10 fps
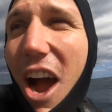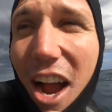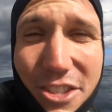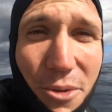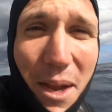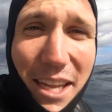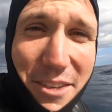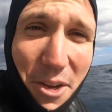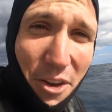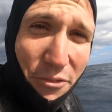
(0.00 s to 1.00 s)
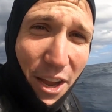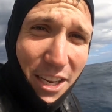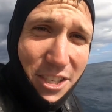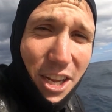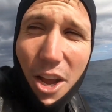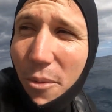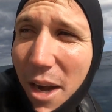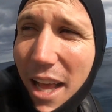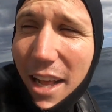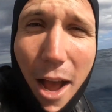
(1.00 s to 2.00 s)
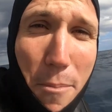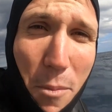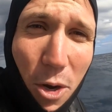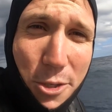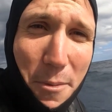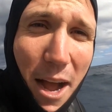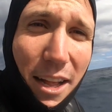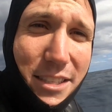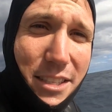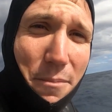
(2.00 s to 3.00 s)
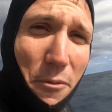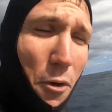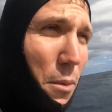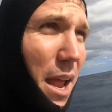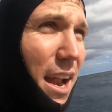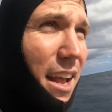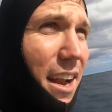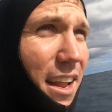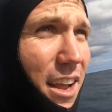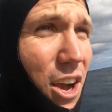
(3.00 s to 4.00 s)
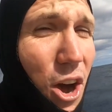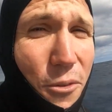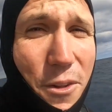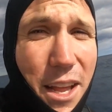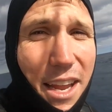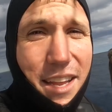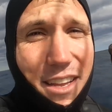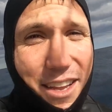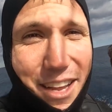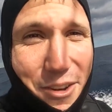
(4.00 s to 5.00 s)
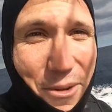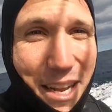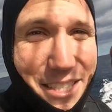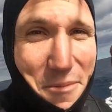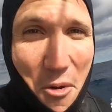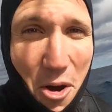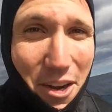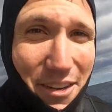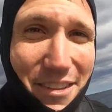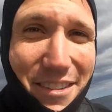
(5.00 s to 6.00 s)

All right, so we got some good fish. We're gonna hit a couple more spots before we head in. Hopefully we get some more.